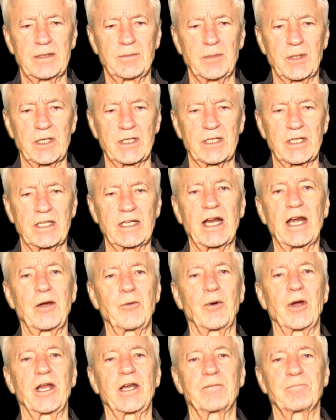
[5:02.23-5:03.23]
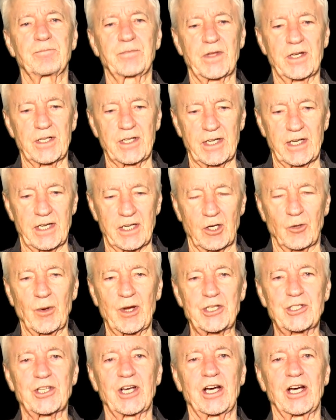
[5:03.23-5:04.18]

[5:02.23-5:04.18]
But at any rate, uh, I had a great